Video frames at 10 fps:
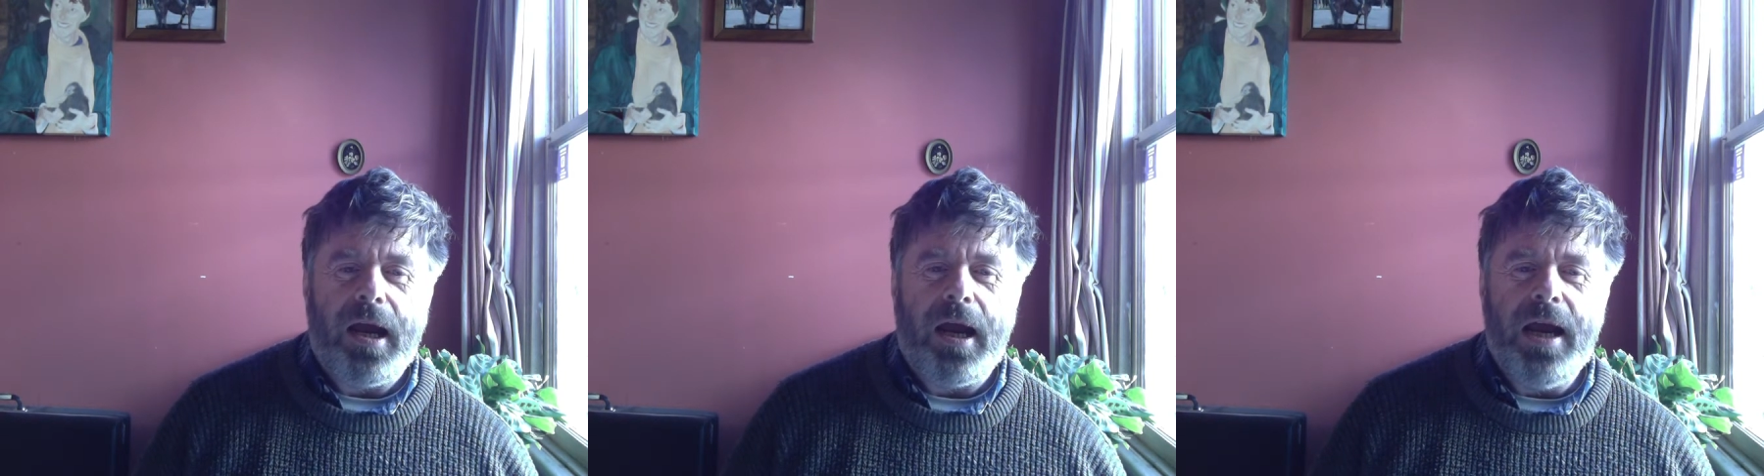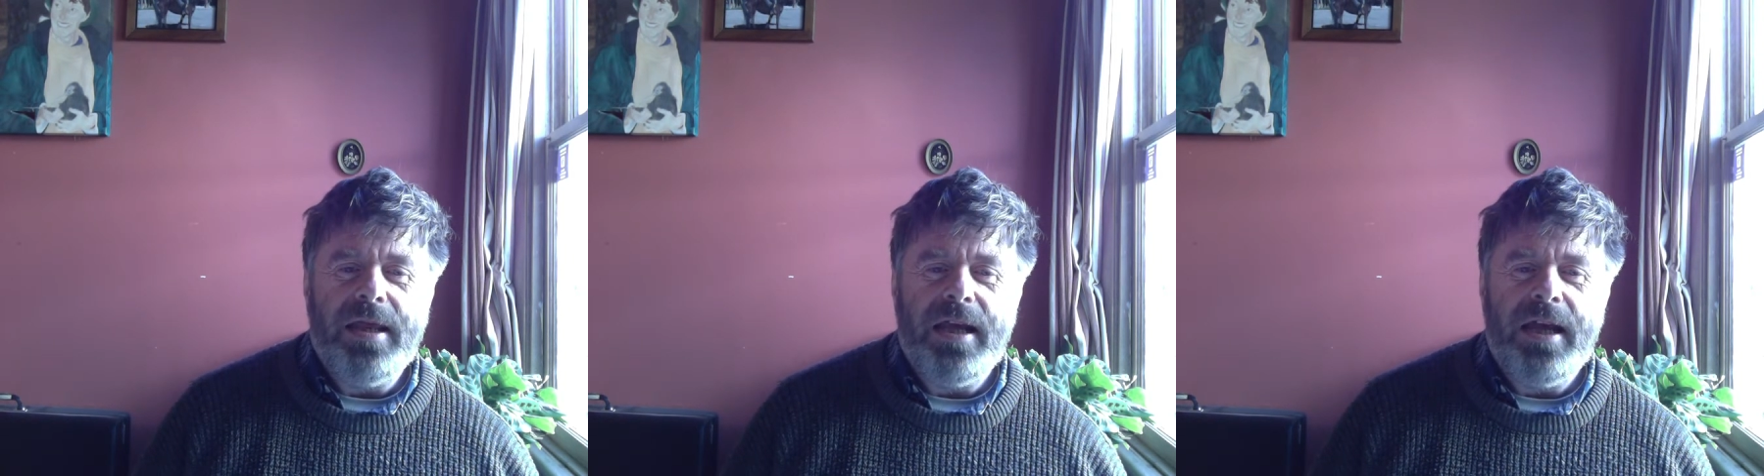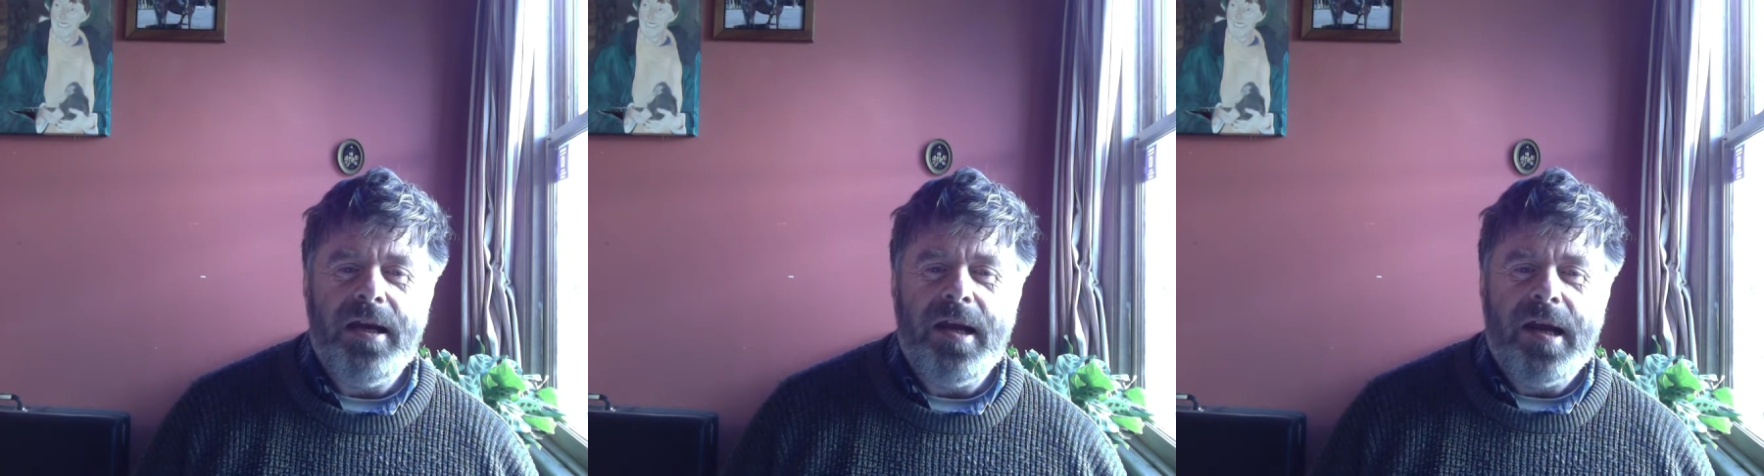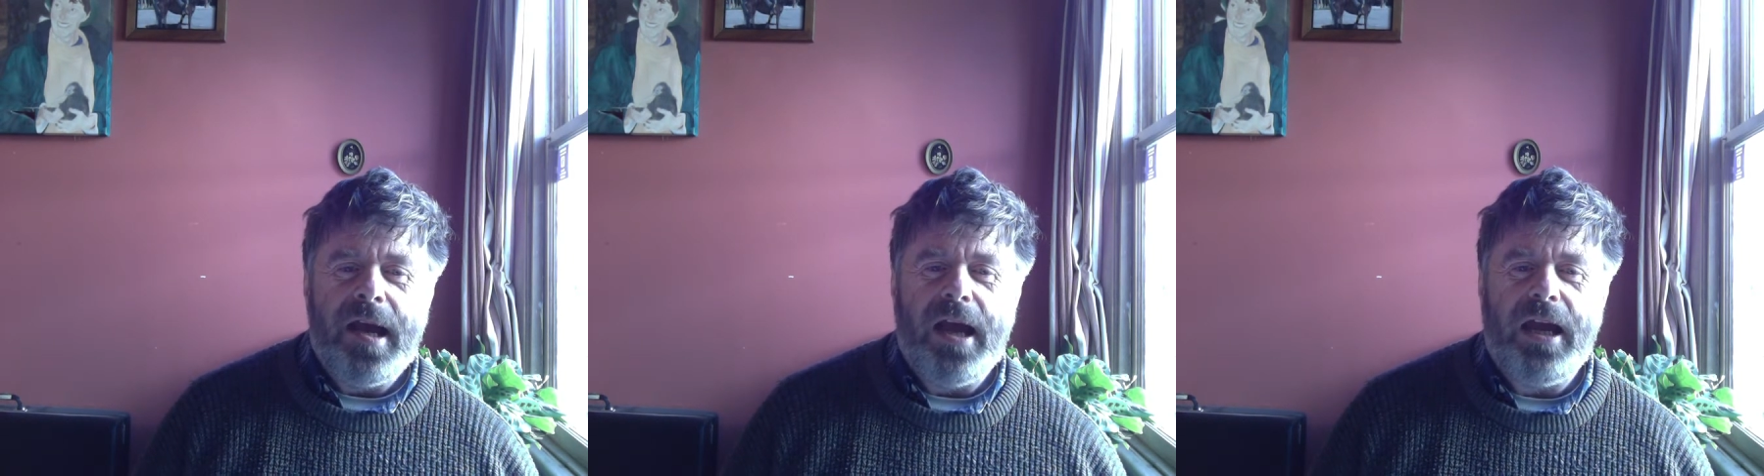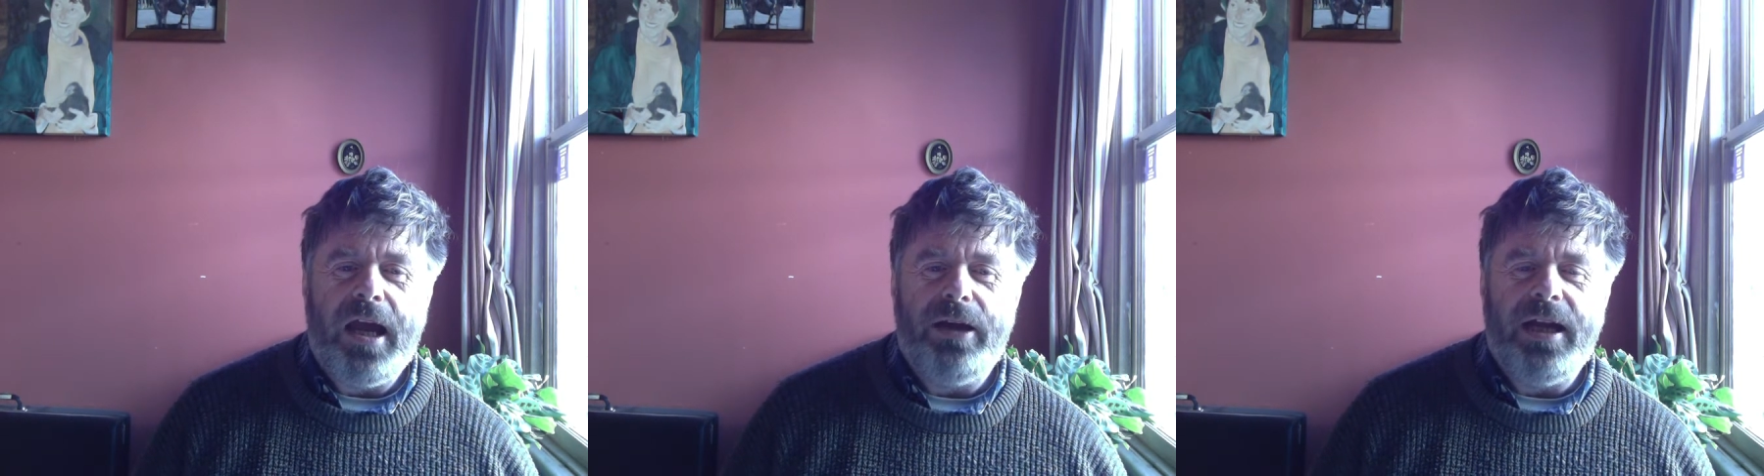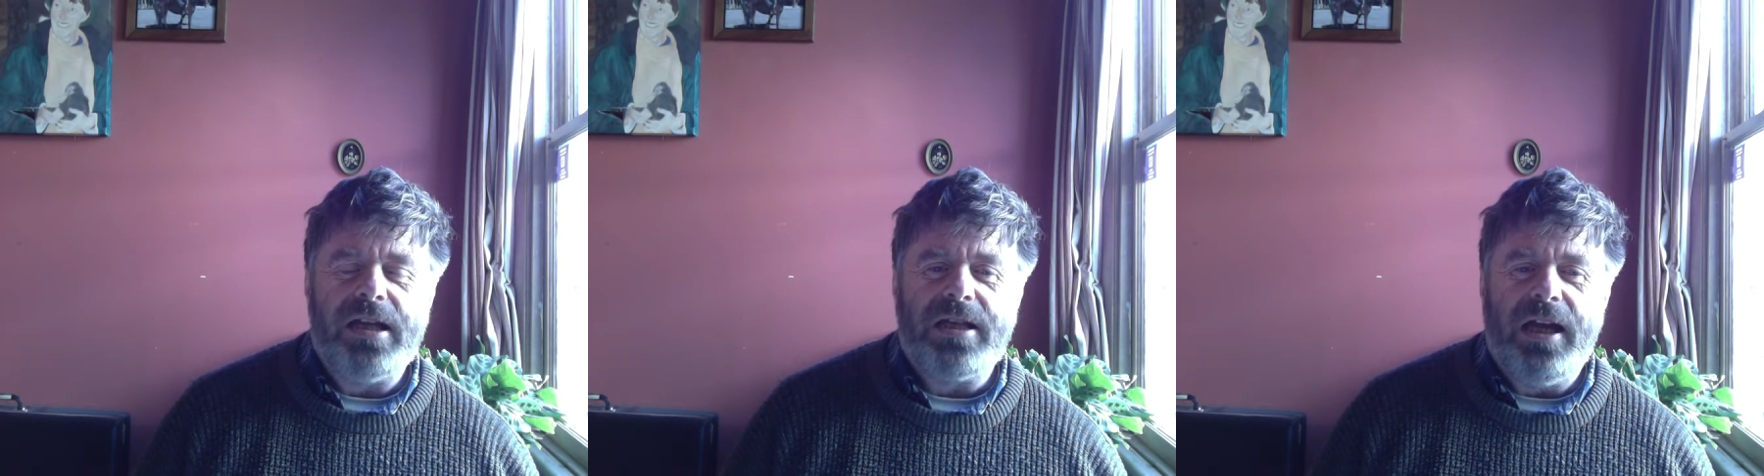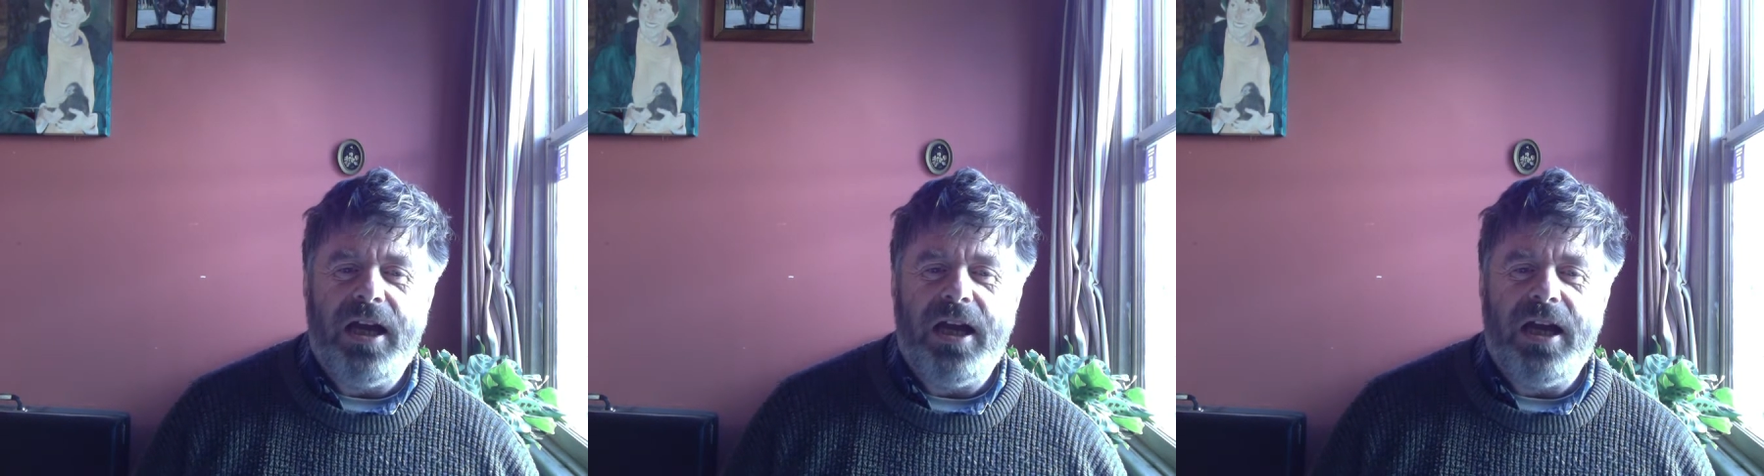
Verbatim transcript: and then at outlets like